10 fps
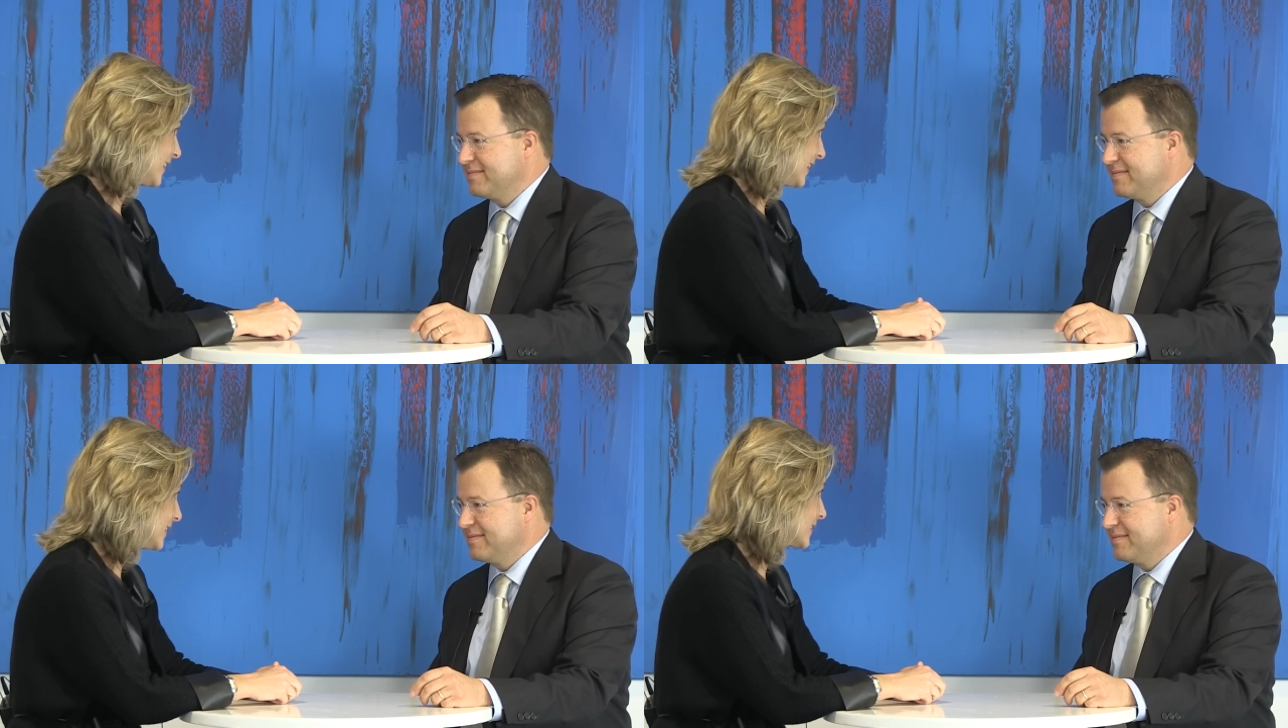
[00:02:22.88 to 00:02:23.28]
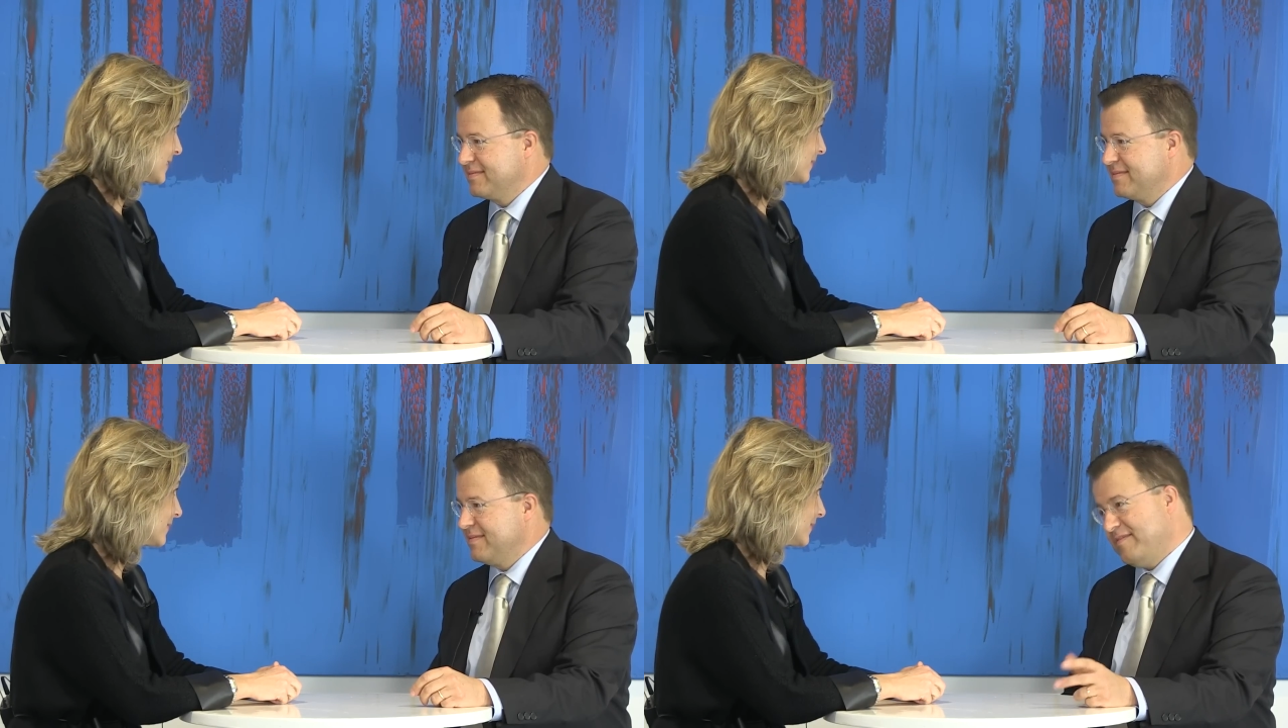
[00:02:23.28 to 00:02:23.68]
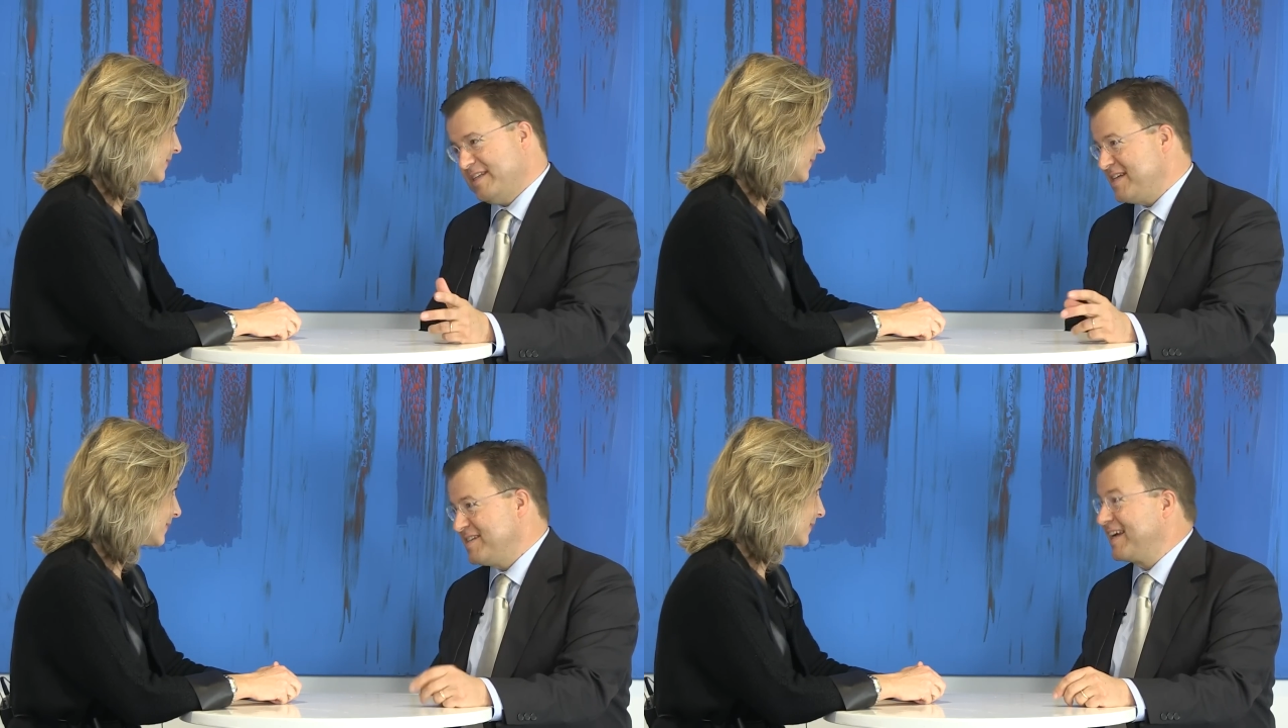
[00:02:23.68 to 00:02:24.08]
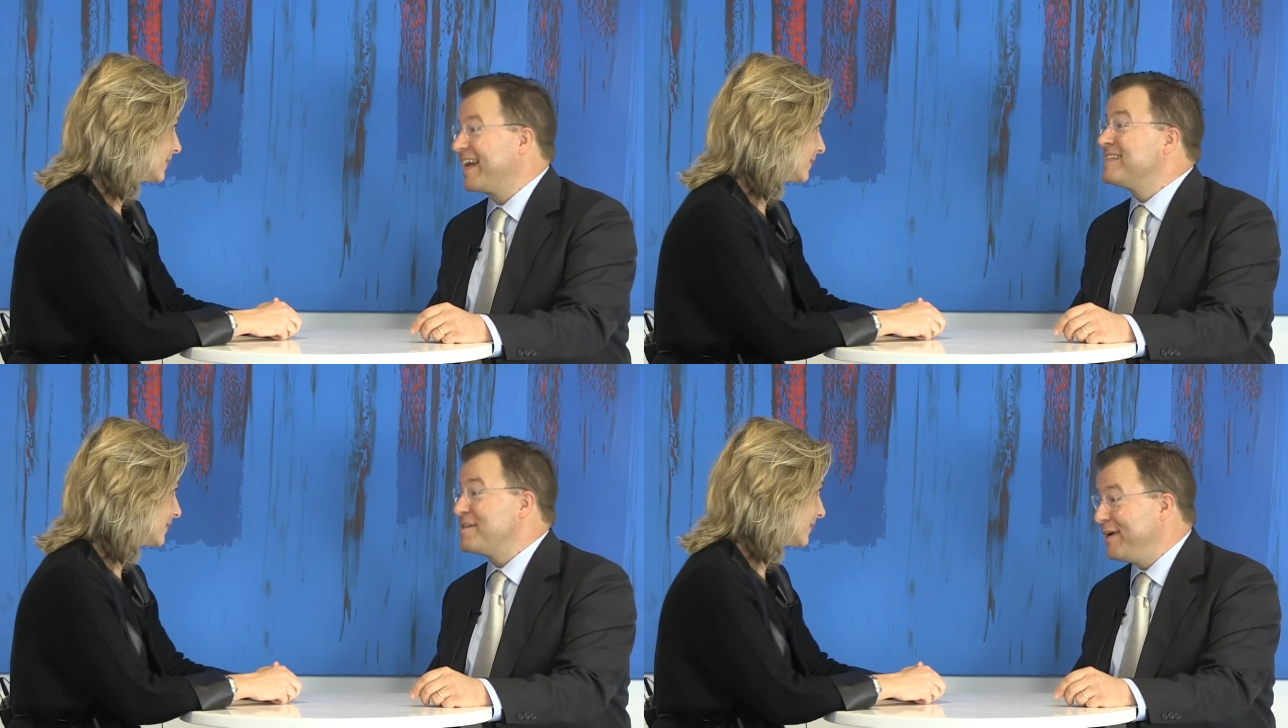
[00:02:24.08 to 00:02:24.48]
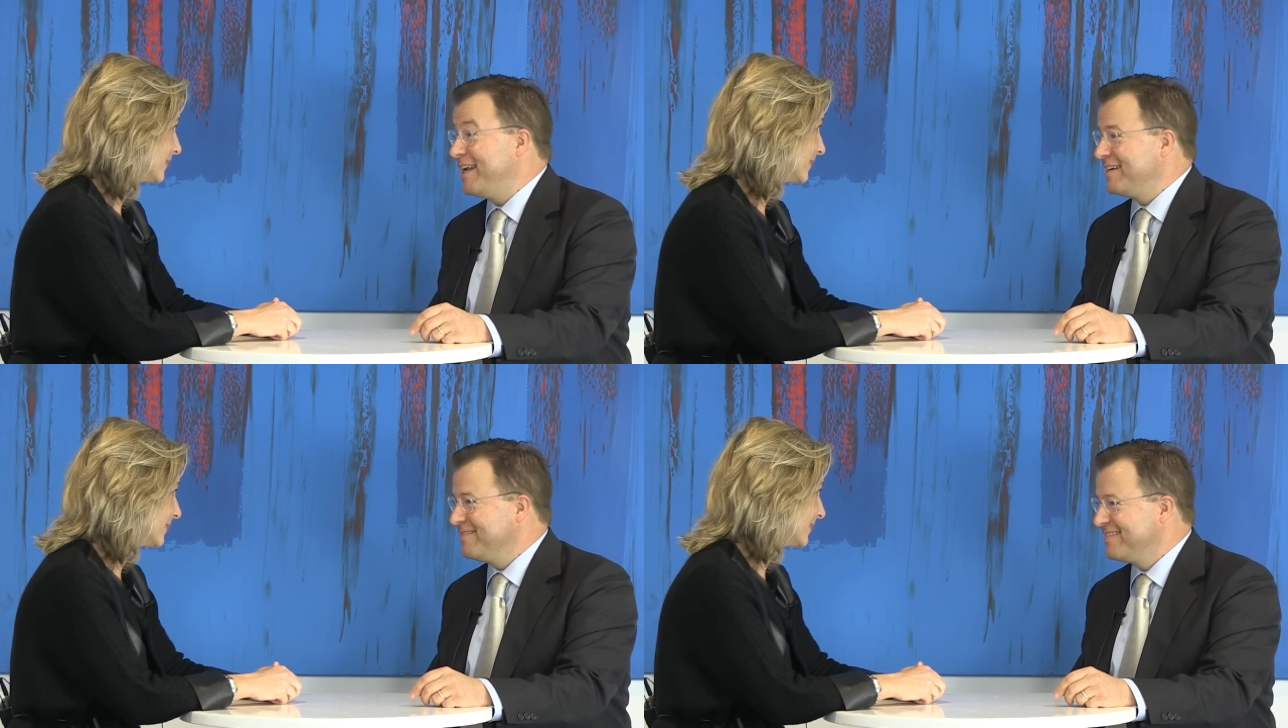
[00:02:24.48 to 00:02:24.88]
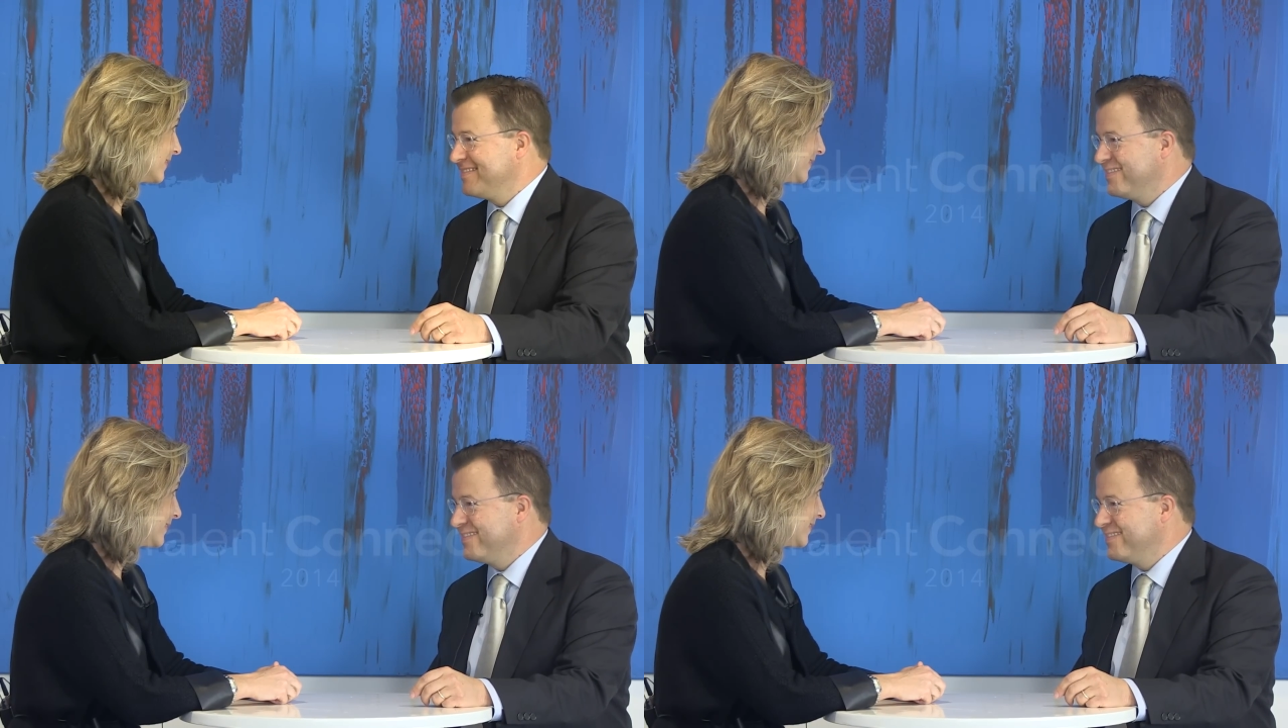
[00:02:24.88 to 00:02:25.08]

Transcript: Dennis. Fantastic, grazie mille.